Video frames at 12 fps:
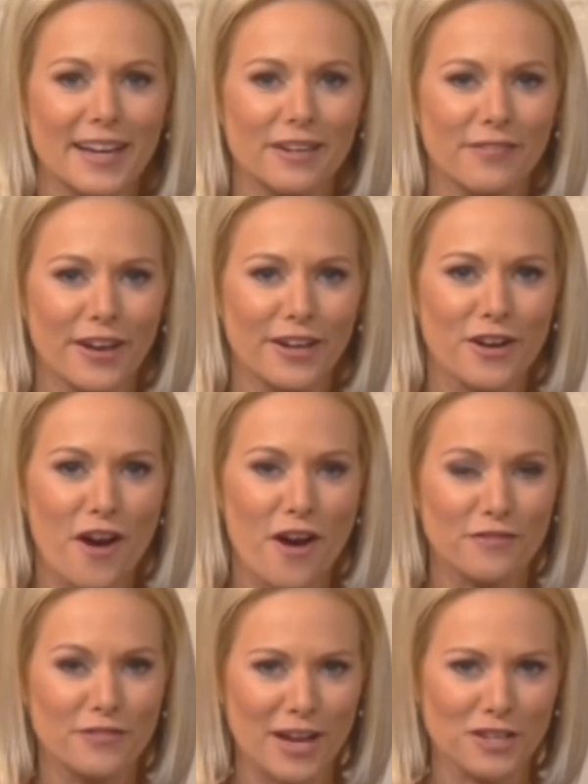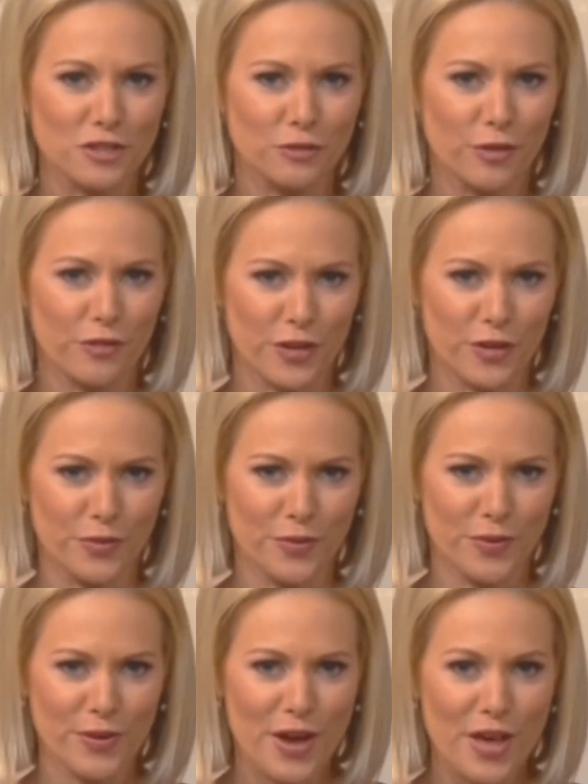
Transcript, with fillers: executive editor of National Review,